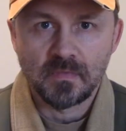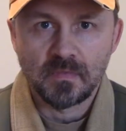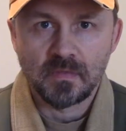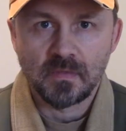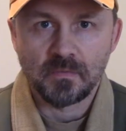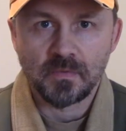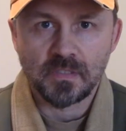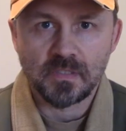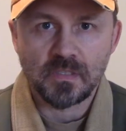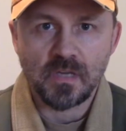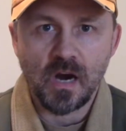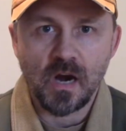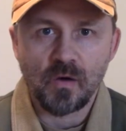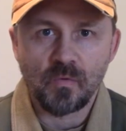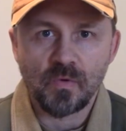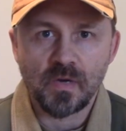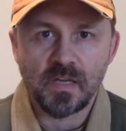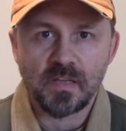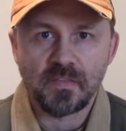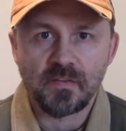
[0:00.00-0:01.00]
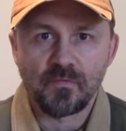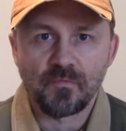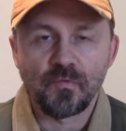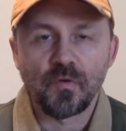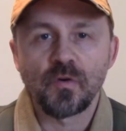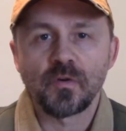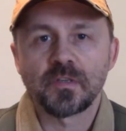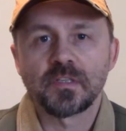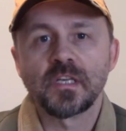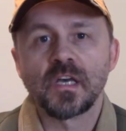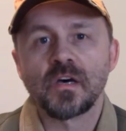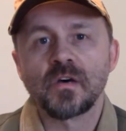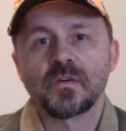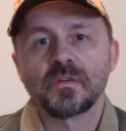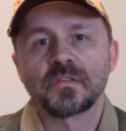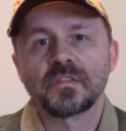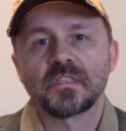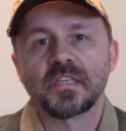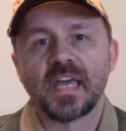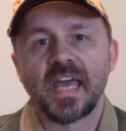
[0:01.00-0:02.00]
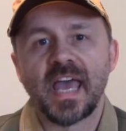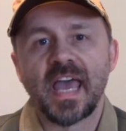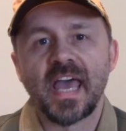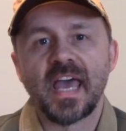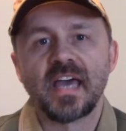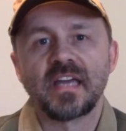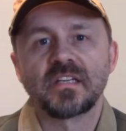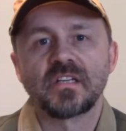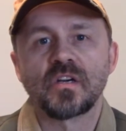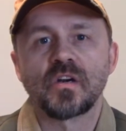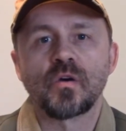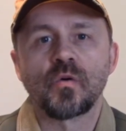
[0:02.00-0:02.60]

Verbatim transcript: I'm going to start with fructose and your